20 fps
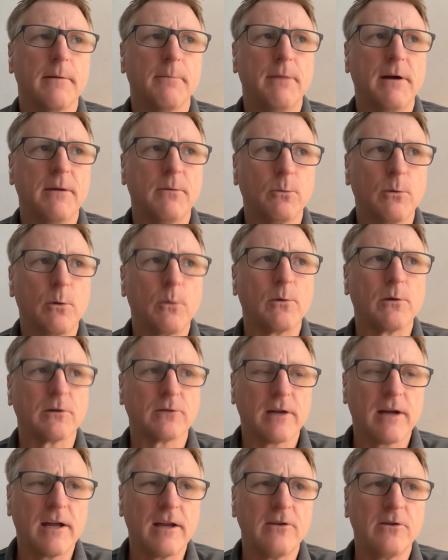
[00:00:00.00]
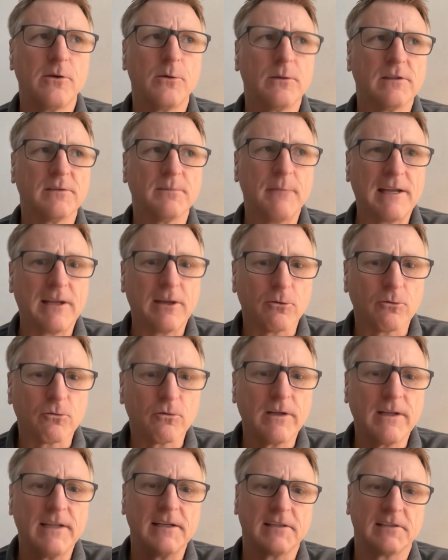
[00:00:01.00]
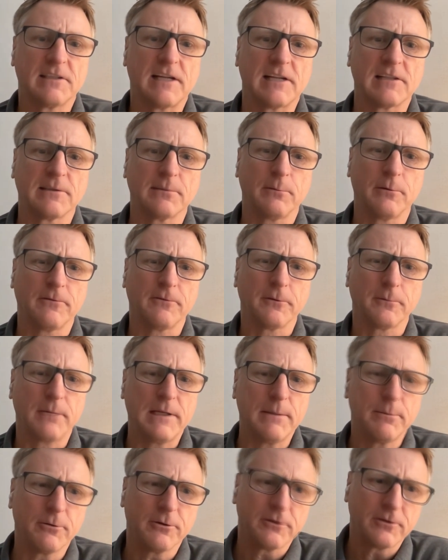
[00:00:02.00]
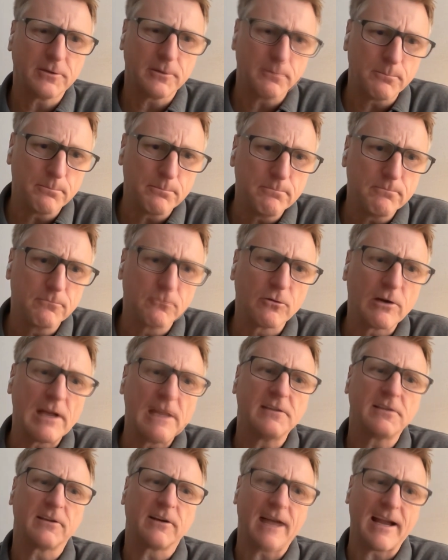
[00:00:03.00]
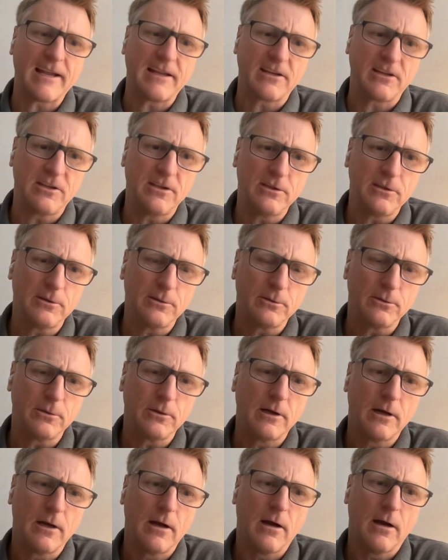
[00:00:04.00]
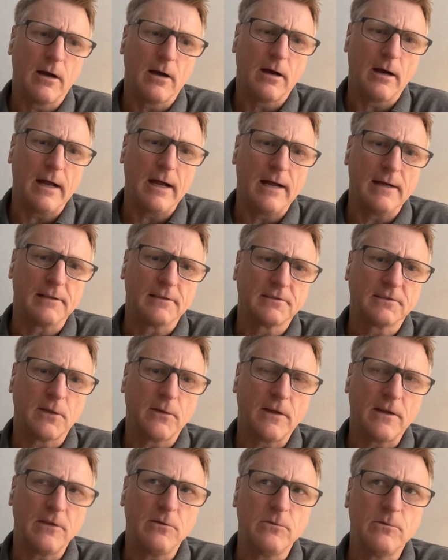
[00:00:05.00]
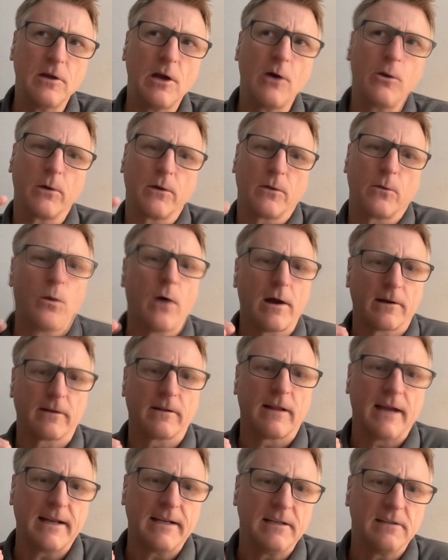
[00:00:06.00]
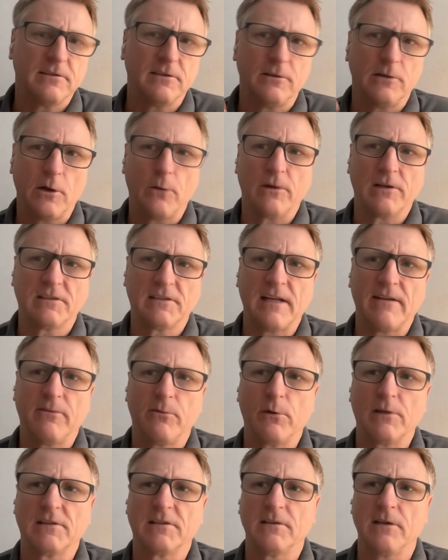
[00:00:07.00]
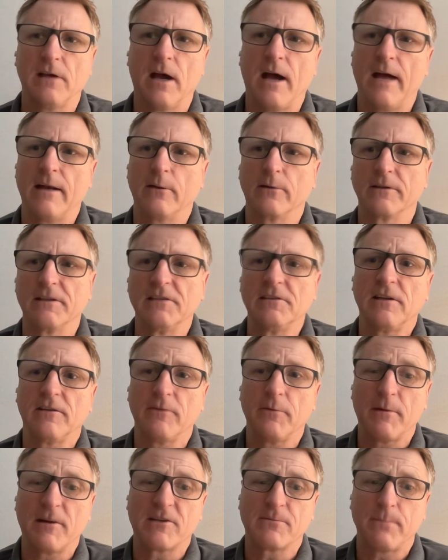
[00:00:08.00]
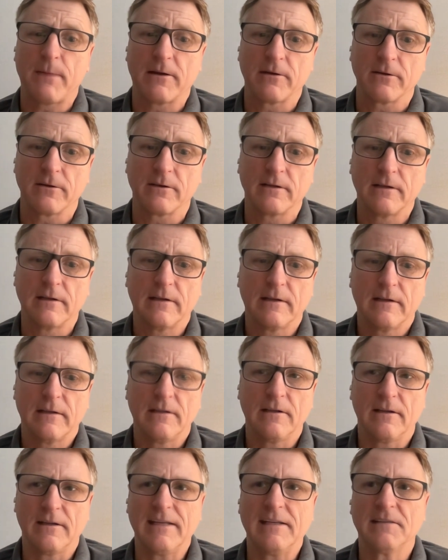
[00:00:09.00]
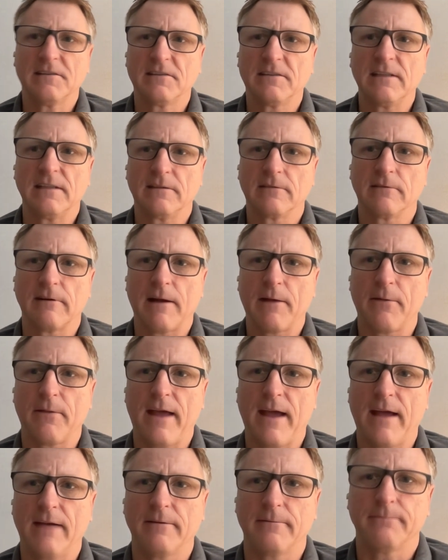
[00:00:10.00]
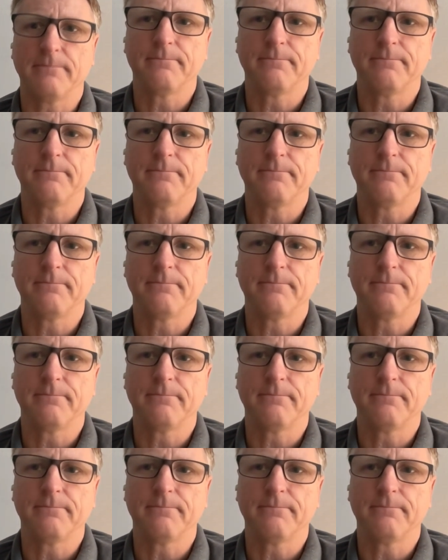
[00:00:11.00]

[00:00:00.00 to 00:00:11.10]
But what we're trying to do is make it really accessible for people to raise their IQ uh, so that you know where the water line is, you know what's safe and what's not, or at least you have a much better you know, instinct around that.